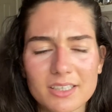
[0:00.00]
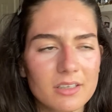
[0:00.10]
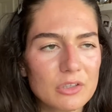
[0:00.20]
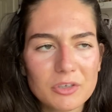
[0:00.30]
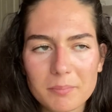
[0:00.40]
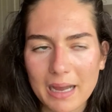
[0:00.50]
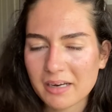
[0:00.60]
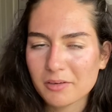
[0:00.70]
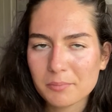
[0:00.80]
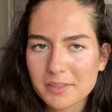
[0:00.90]
I'll look
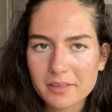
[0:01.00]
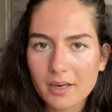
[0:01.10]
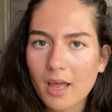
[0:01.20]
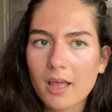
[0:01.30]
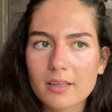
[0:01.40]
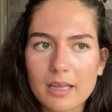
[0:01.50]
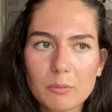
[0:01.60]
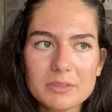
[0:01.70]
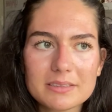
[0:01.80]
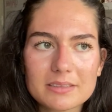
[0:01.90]
back and I'll be like, that
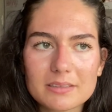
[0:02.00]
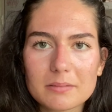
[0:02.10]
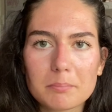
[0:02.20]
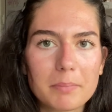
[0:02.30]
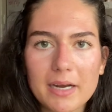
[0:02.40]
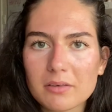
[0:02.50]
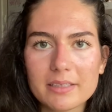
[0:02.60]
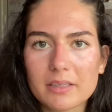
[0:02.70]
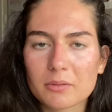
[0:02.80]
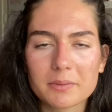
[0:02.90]
was
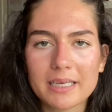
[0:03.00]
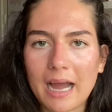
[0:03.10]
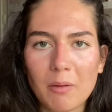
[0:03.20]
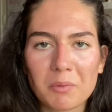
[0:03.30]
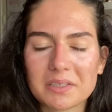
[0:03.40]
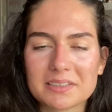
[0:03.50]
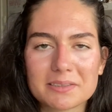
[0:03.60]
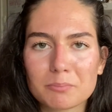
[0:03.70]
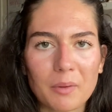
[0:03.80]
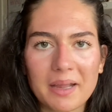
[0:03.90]
barely 3 hours
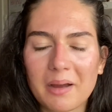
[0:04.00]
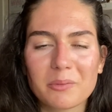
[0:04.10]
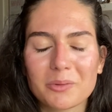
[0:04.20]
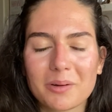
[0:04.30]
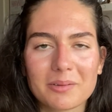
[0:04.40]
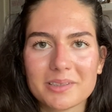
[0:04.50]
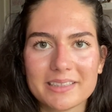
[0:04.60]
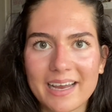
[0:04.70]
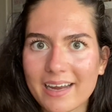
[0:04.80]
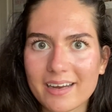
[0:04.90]
spread out throughout the
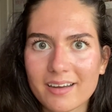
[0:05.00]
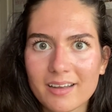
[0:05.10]
day.